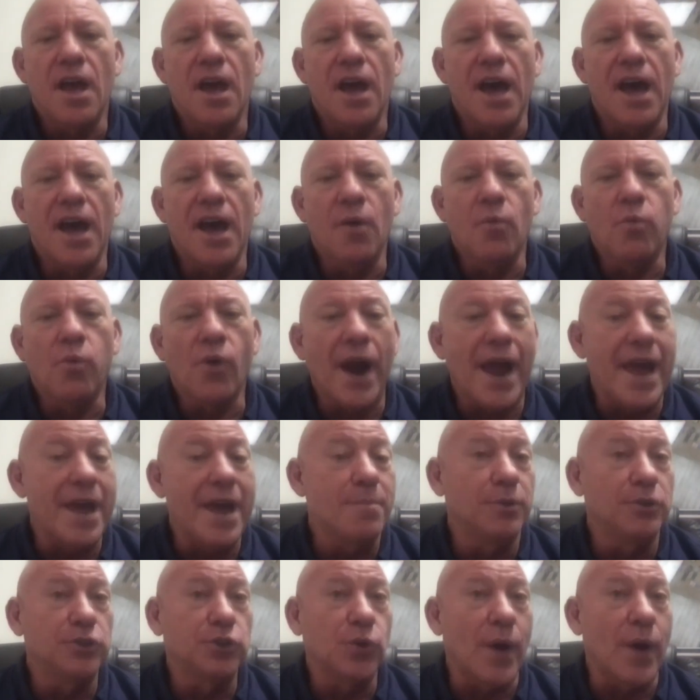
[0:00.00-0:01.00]
Were
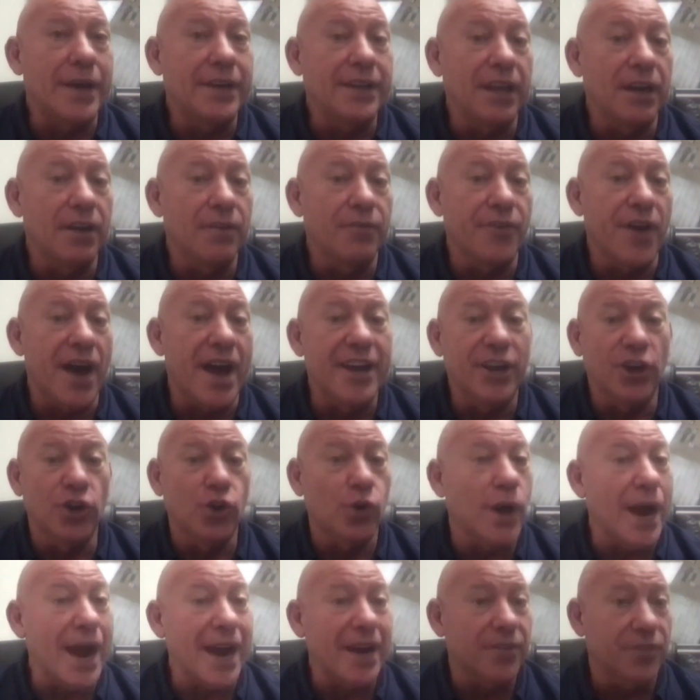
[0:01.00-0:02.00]
able to identify and
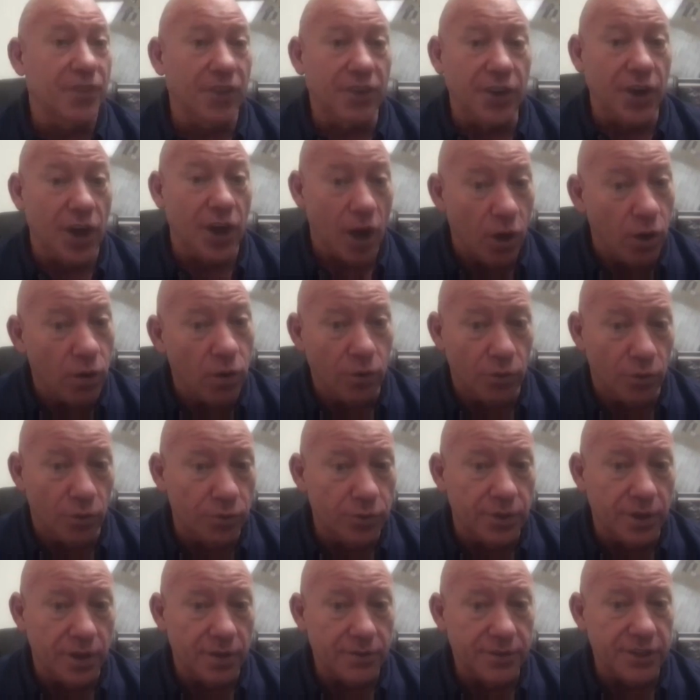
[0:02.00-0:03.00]
crack the
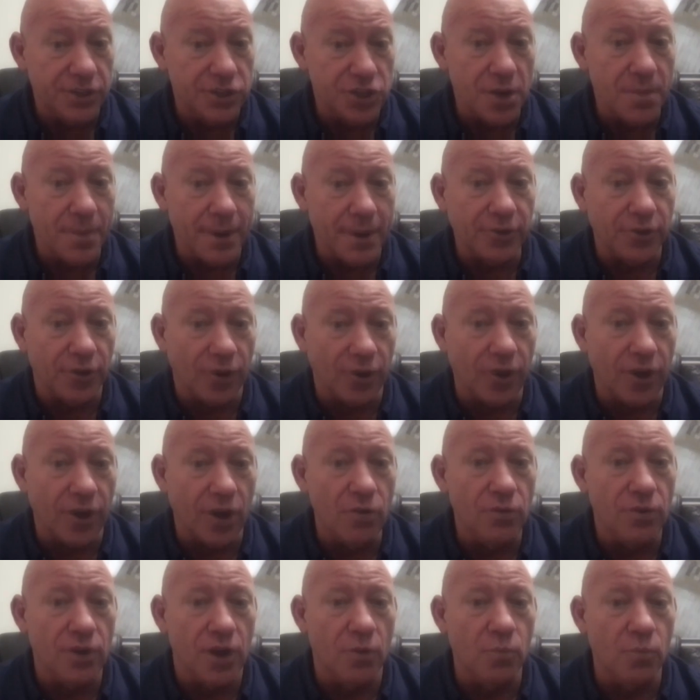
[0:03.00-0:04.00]
code, the geometric
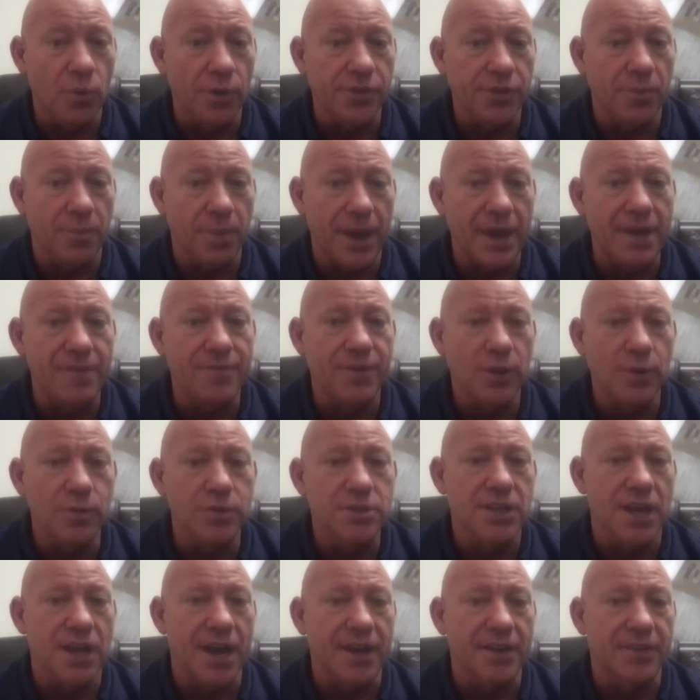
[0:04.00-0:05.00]
code on what the paving
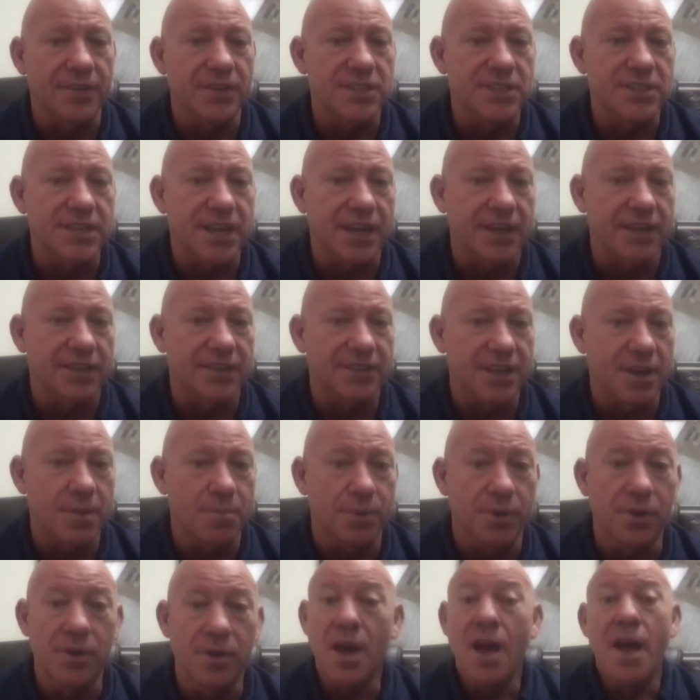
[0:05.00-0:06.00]
was like in the Second
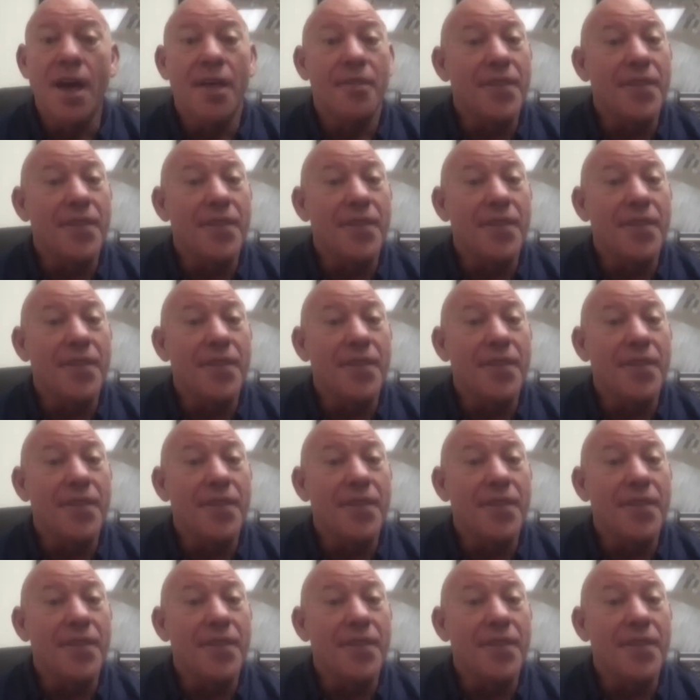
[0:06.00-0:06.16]
Temple.